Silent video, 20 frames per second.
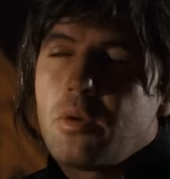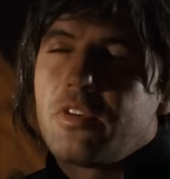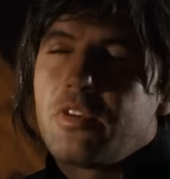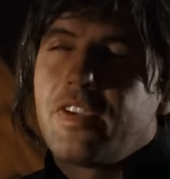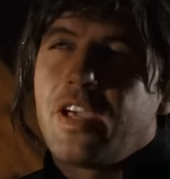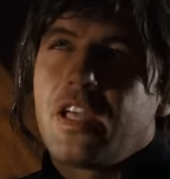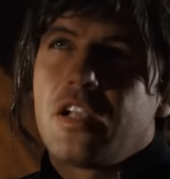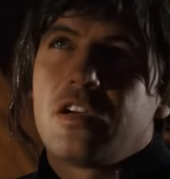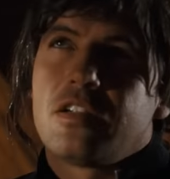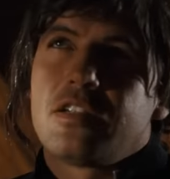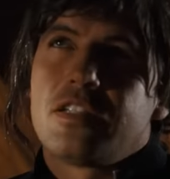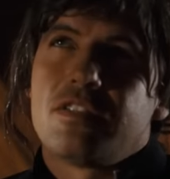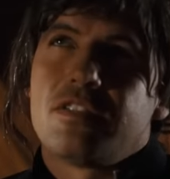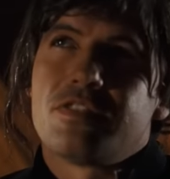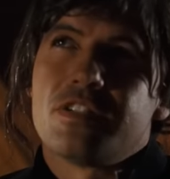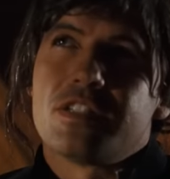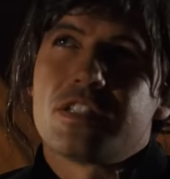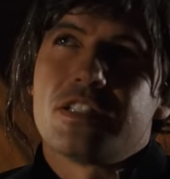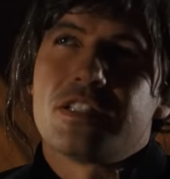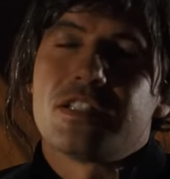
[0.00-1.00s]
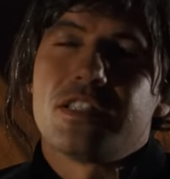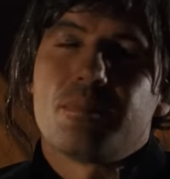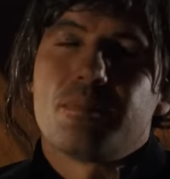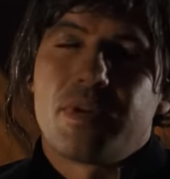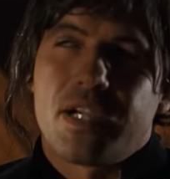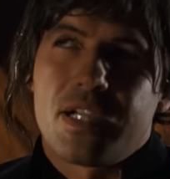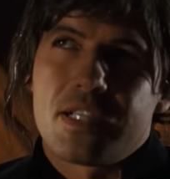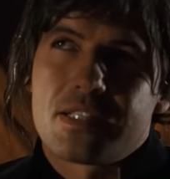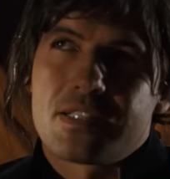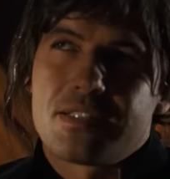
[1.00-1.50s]
and is in
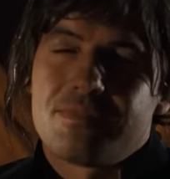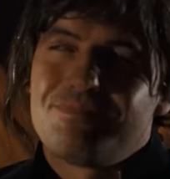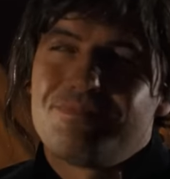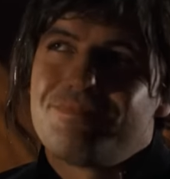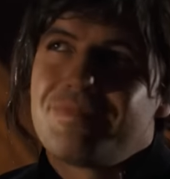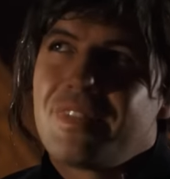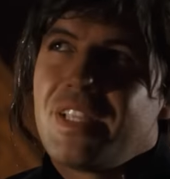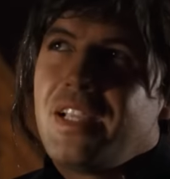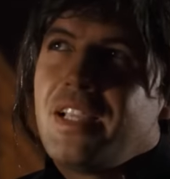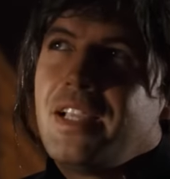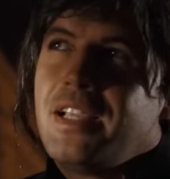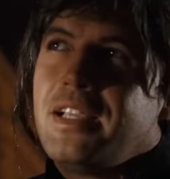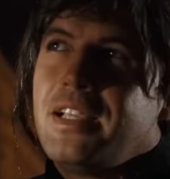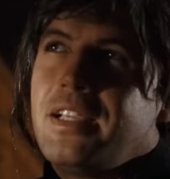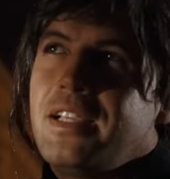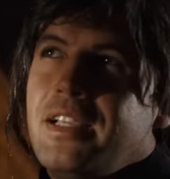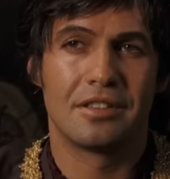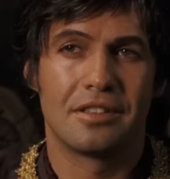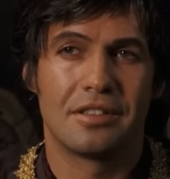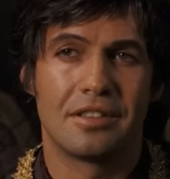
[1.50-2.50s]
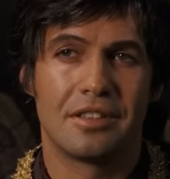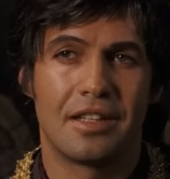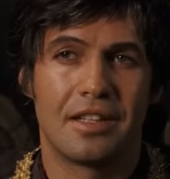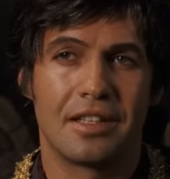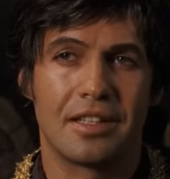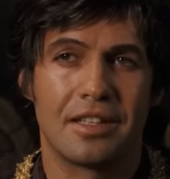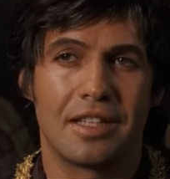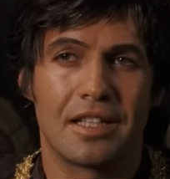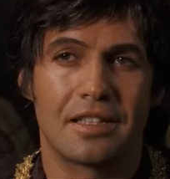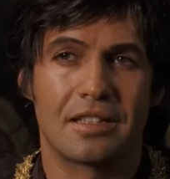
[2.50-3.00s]
multiple scenes. I
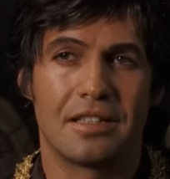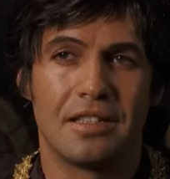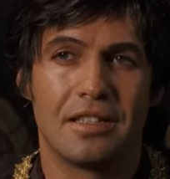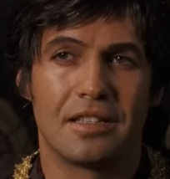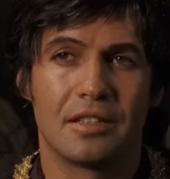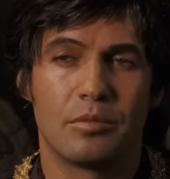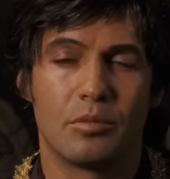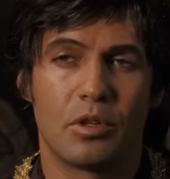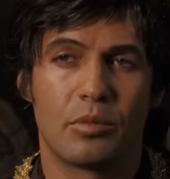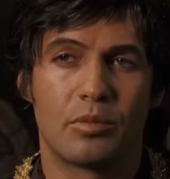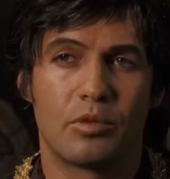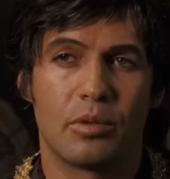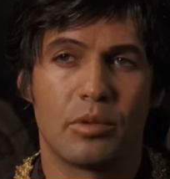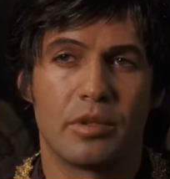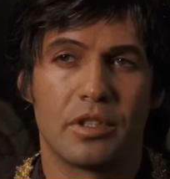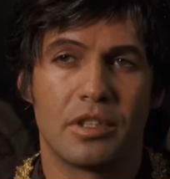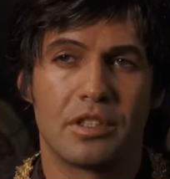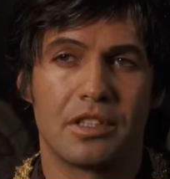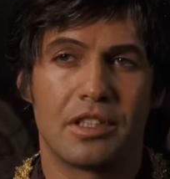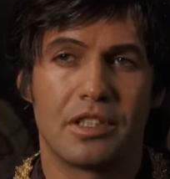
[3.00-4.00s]
think Destiny is a more appropriate